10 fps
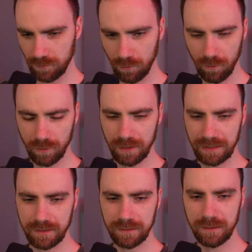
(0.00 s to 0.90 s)
or
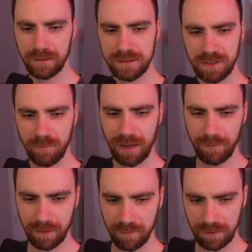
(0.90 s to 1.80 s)
like not necessarily
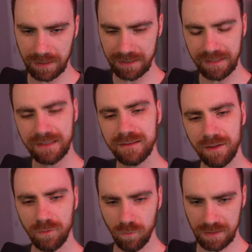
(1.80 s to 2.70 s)
rambling on, but like getting into
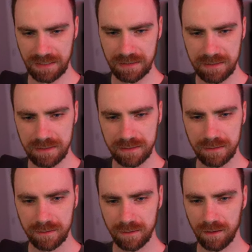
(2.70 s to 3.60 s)
the weeds
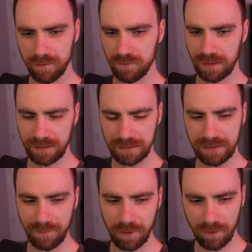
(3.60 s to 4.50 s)
of like a
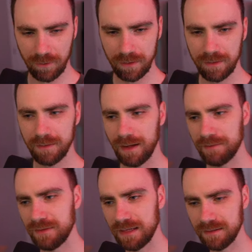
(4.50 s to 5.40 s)
demo,
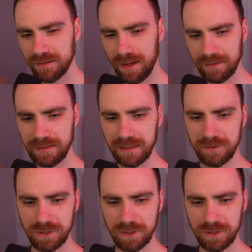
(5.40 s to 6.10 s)
and then at the end